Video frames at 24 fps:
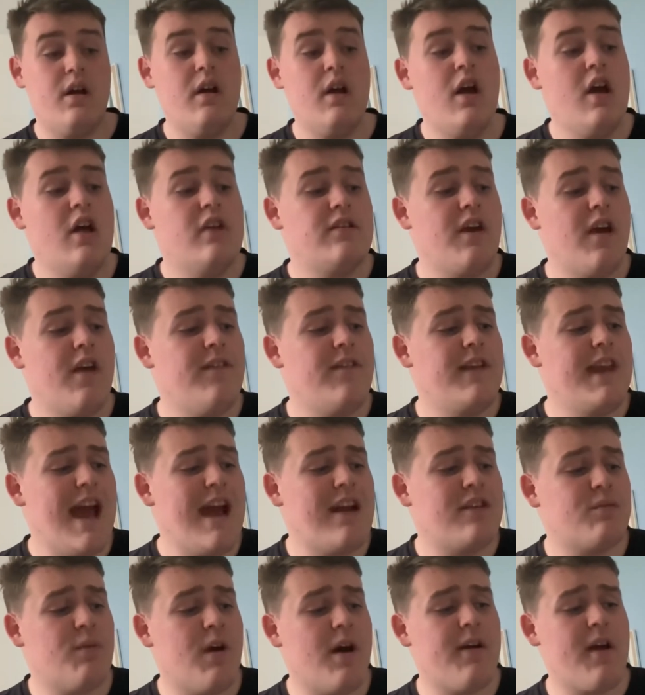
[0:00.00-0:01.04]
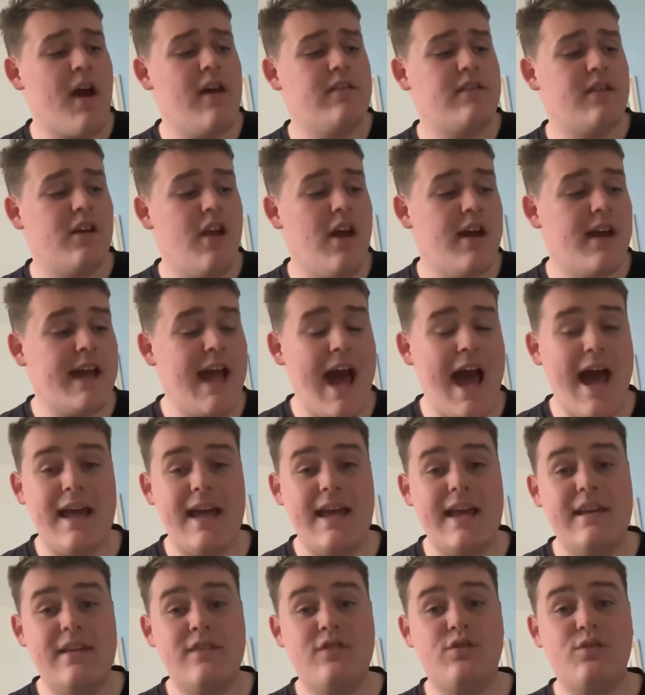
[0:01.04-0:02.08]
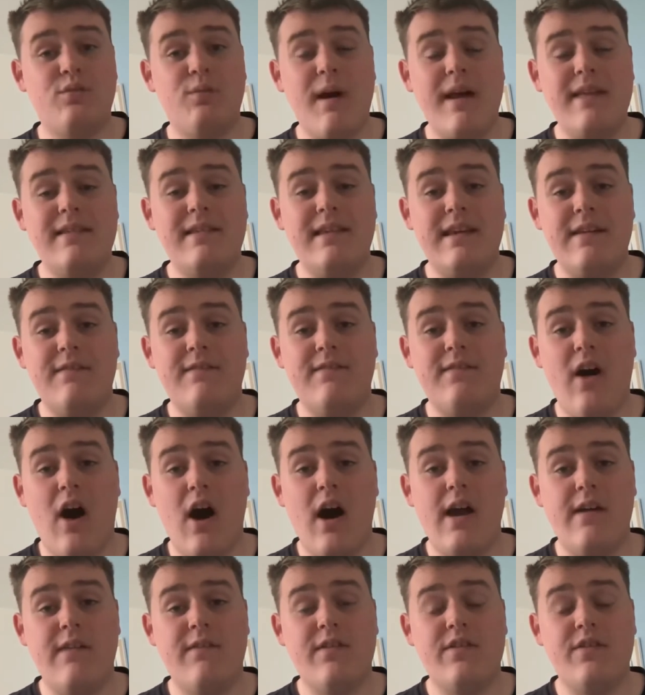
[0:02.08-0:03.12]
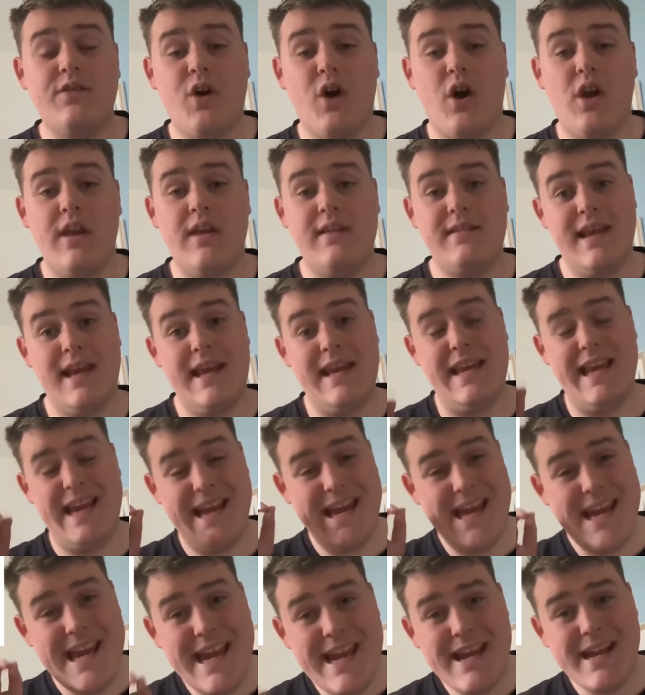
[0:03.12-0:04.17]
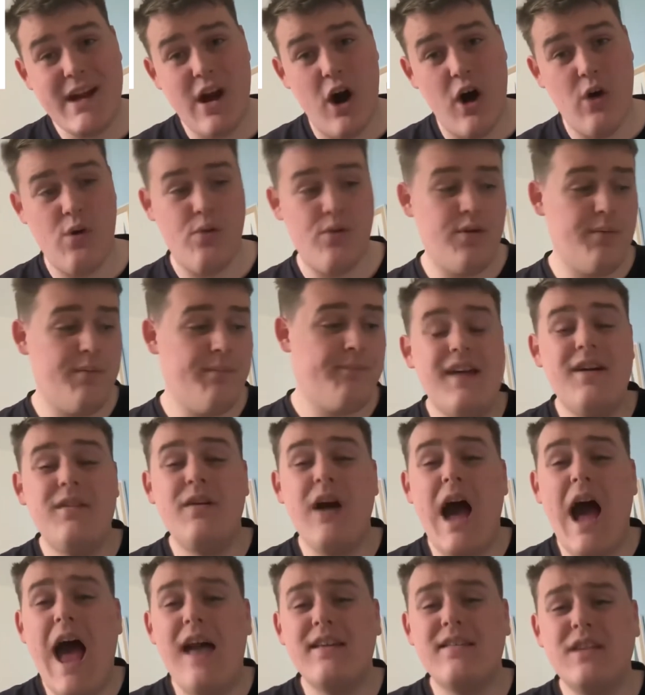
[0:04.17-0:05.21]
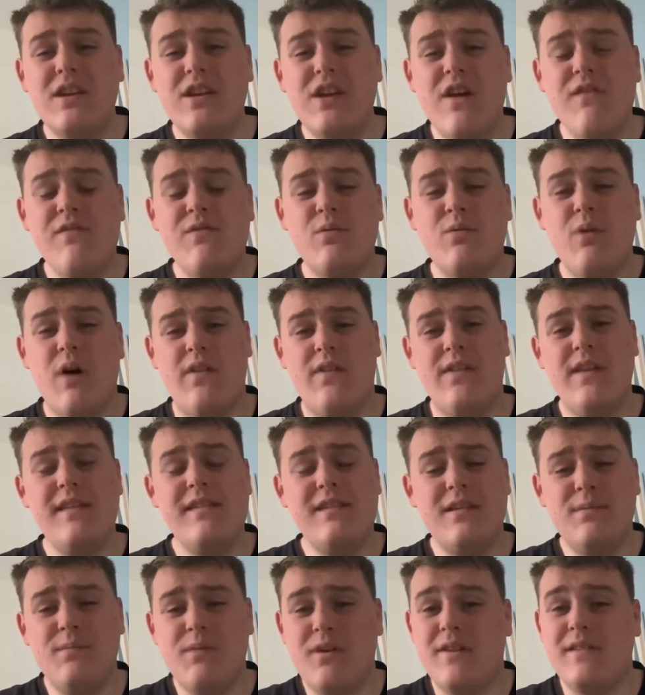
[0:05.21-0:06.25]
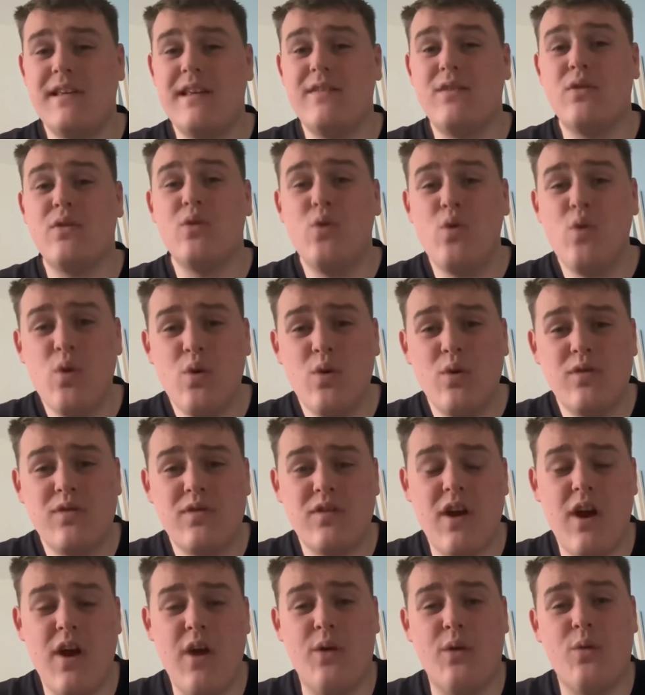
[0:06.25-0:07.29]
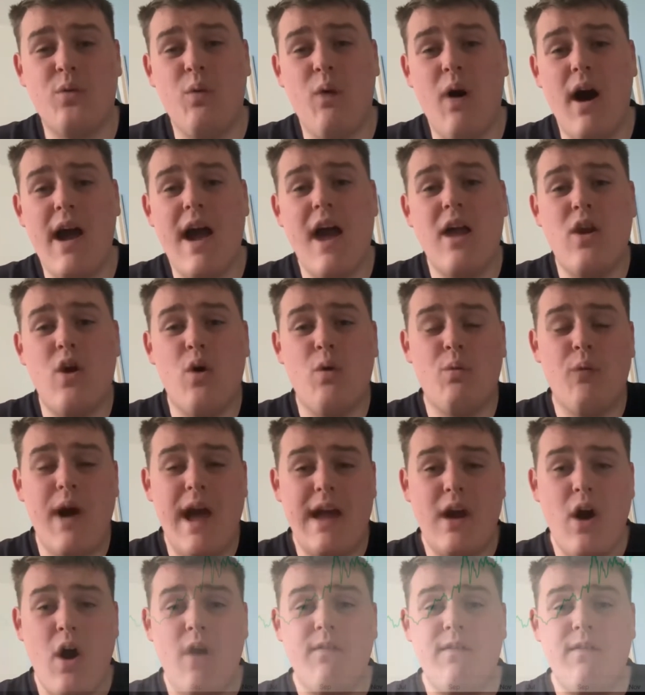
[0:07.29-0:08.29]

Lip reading: So the next one I'm going to look at is $25 in eGold. As another one, this is because it's also quite a long way off